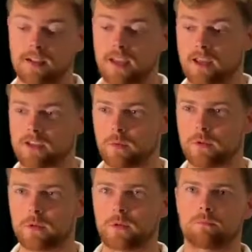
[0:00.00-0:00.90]
Yeah, so
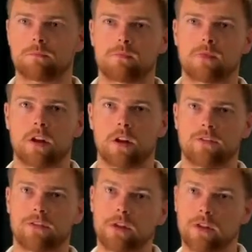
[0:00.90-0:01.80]
we do a
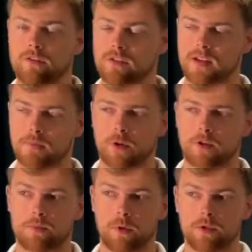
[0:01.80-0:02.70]
few different
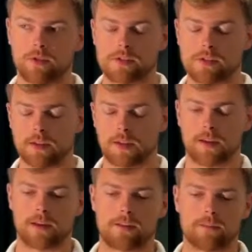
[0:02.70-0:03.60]
Simbox bundles.
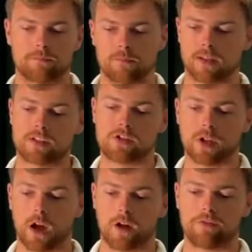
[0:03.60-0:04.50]
They
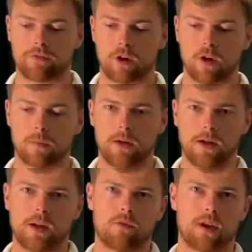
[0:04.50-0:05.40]
start from
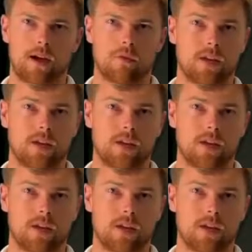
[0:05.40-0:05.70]
around